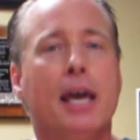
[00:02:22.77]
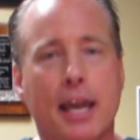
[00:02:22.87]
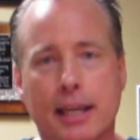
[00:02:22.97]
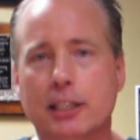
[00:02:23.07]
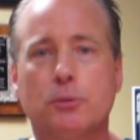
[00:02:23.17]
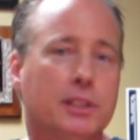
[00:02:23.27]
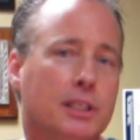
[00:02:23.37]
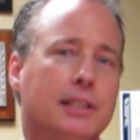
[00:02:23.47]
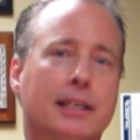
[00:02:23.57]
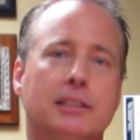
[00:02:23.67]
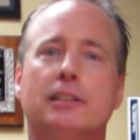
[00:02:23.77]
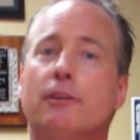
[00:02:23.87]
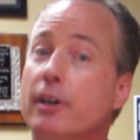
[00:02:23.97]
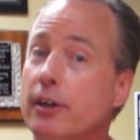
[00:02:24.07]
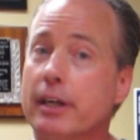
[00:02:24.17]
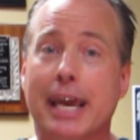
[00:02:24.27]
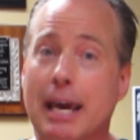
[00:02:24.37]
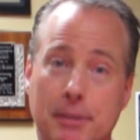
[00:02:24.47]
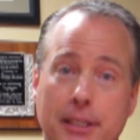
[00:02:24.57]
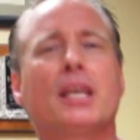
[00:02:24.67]
and guess what? The intestines are very
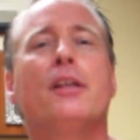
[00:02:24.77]
unhappy.